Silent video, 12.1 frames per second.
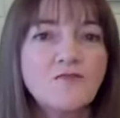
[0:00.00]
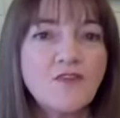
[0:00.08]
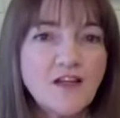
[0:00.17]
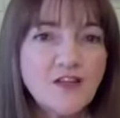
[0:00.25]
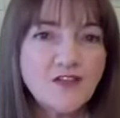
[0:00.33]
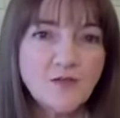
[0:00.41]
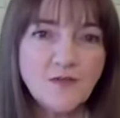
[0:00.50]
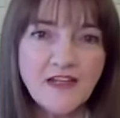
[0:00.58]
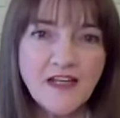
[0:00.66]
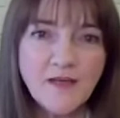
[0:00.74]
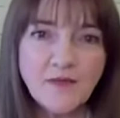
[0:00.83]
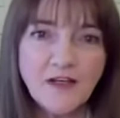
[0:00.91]
Register with the
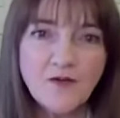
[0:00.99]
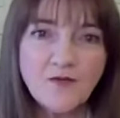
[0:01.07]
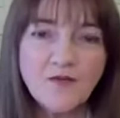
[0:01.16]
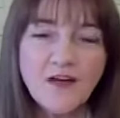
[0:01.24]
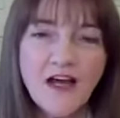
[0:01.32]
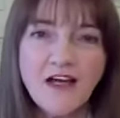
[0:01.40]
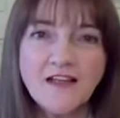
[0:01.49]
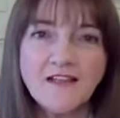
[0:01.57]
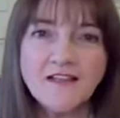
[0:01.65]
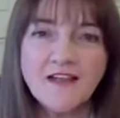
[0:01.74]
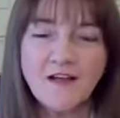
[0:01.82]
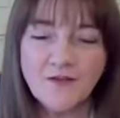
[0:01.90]
link below,
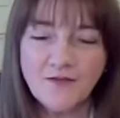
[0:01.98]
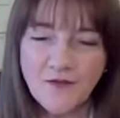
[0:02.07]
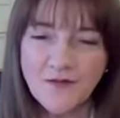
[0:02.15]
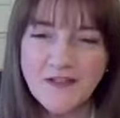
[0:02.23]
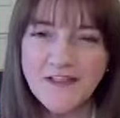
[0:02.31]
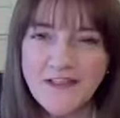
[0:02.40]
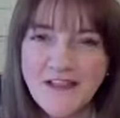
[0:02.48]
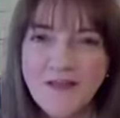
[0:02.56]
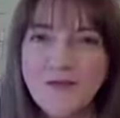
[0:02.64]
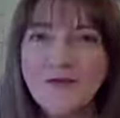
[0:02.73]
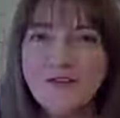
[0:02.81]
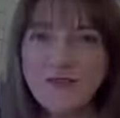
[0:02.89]
and I look forward to seeing
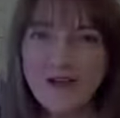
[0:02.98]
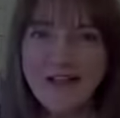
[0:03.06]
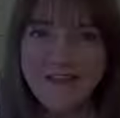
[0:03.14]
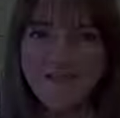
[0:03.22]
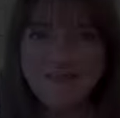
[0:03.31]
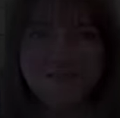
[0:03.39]
you in the training.